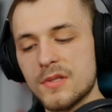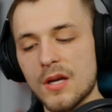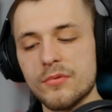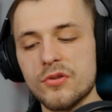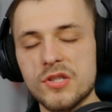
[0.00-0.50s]

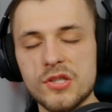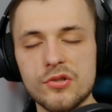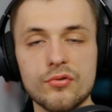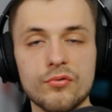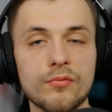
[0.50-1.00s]

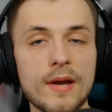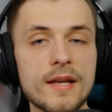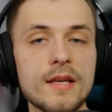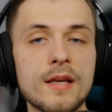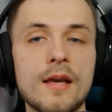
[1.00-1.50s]
WGU
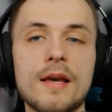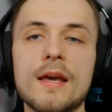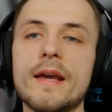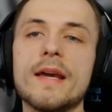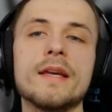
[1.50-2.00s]
Reddit,
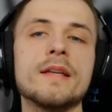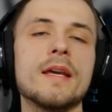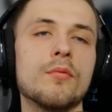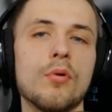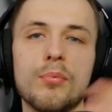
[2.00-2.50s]
and
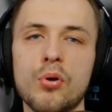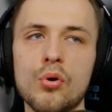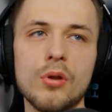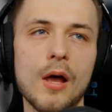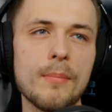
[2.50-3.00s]
it will
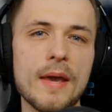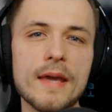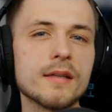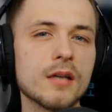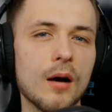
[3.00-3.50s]
pull up
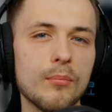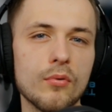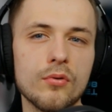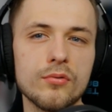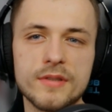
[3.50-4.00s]
a
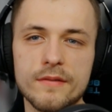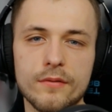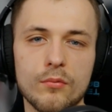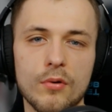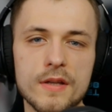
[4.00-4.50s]
couple
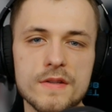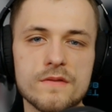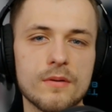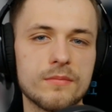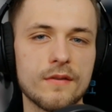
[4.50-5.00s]
different ones
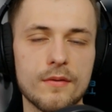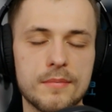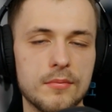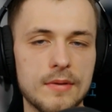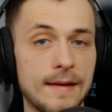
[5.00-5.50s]
from different
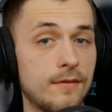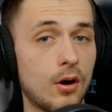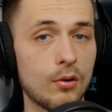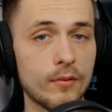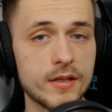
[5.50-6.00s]
people that have
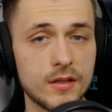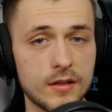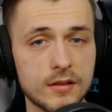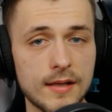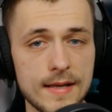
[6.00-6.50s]
already done
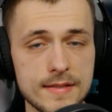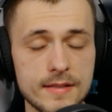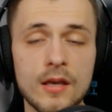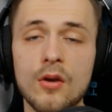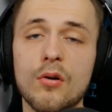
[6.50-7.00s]
the
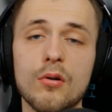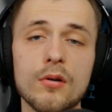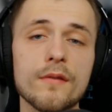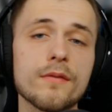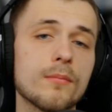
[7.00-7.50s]
class
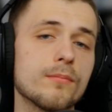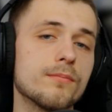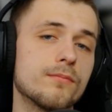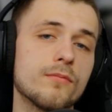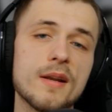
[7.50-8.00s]
or from
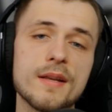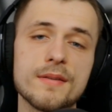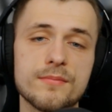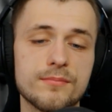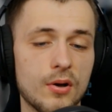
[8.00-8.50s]
Reddit
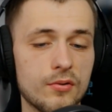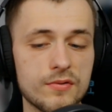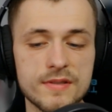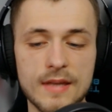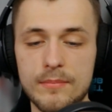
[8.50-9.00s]

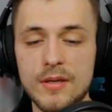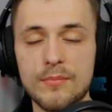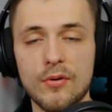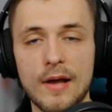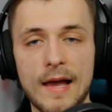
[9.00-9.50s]
posts that
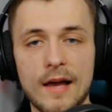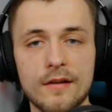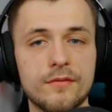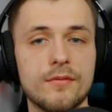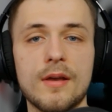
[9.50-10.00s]
people
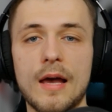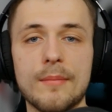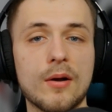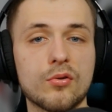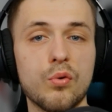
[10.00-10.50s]
have
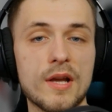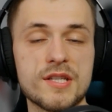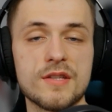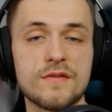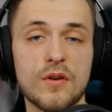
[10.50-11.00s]
about
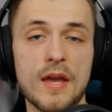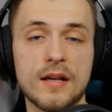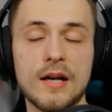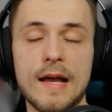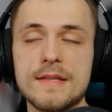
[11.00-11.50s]
questions for that
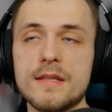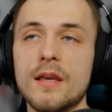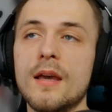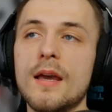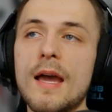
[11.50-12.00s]
class.
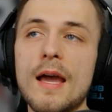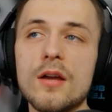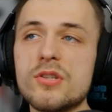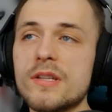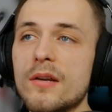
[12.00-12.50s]
And
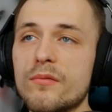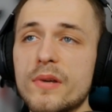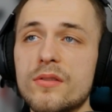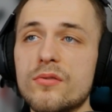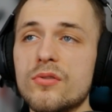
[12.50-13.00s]
I'll just kind of
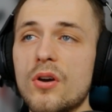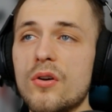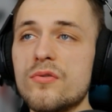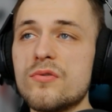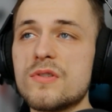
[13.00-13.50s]
read through
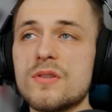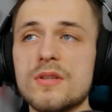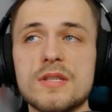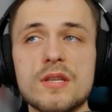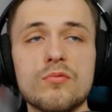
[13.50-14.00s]
those,
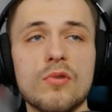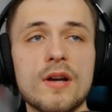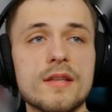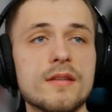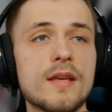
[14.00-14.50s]
see
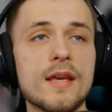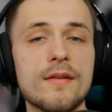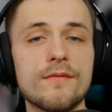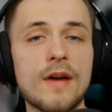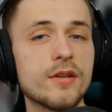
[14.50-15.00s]
what
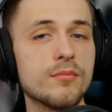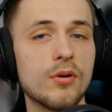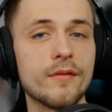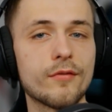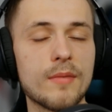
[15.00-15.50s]

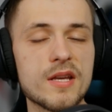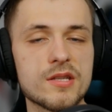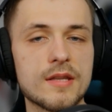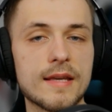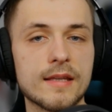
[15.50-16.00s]
valuable
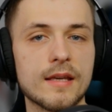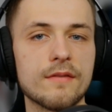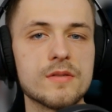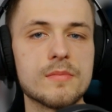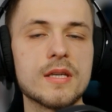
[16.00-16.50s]
information they can
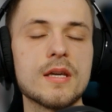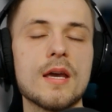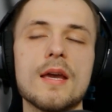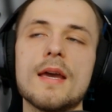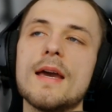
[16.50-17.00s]
give to me,
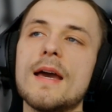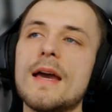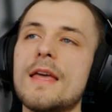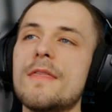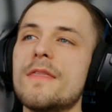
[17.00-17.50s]

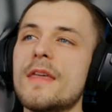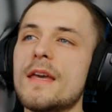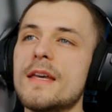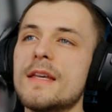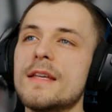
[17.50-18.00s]
and
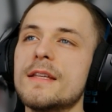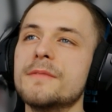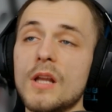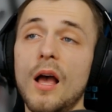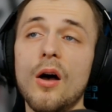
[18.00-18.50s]

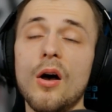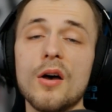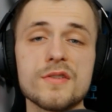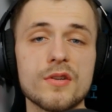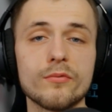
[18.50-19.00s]
then I'll
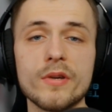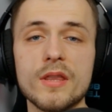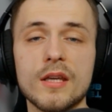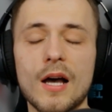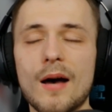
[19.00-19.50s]
also
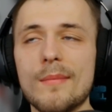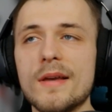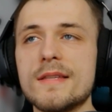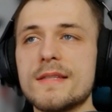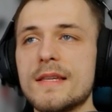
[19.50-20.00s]
read the
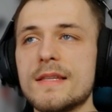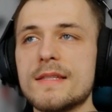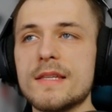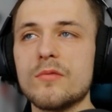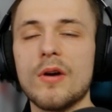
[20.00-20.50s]
comments and
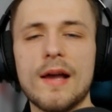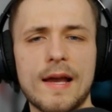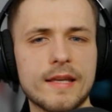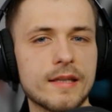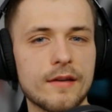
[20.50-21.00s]
see what
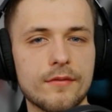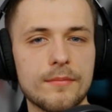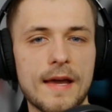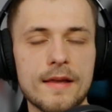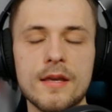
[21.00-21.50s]
I can get
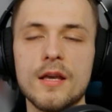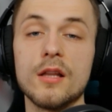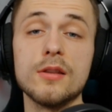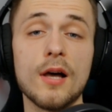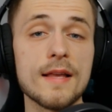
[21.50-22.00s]
from that.
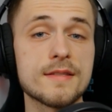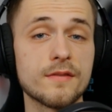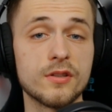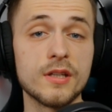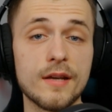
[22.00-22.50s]
Lots
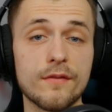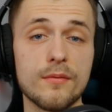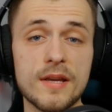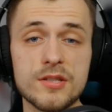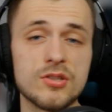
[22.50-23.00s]
of good
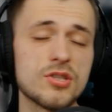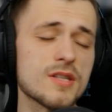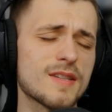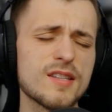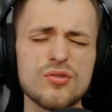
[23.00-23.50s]
information
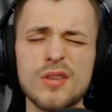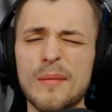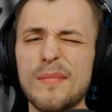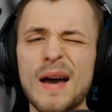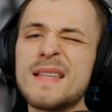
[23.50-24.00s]
just to get you in
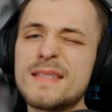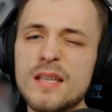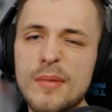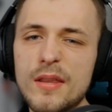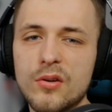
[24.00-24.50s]
the
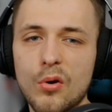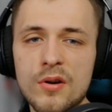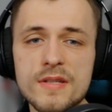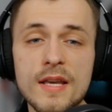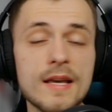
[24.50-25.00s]
mindset about the
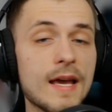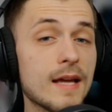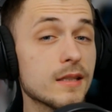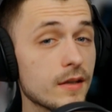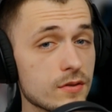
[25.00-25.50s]
course
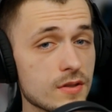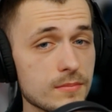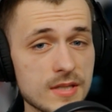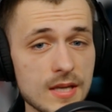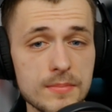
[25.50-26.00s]
and give you
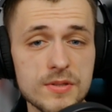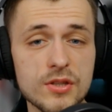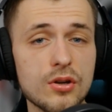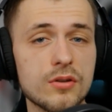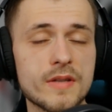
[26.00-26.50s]
some tips so
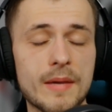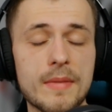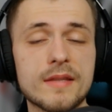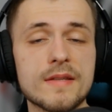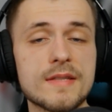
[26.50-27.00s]
you don't
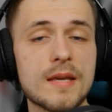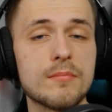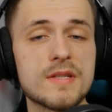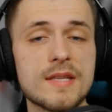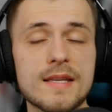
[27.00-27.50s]
make the
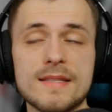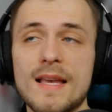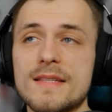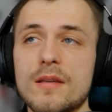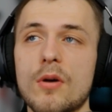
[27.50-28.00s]
same mistakes
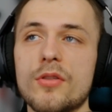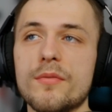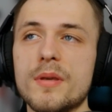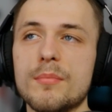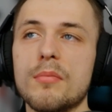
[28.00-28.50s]
as some other
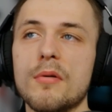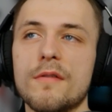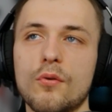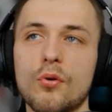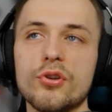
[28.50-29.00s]
people
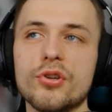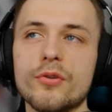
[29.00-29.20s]
before you.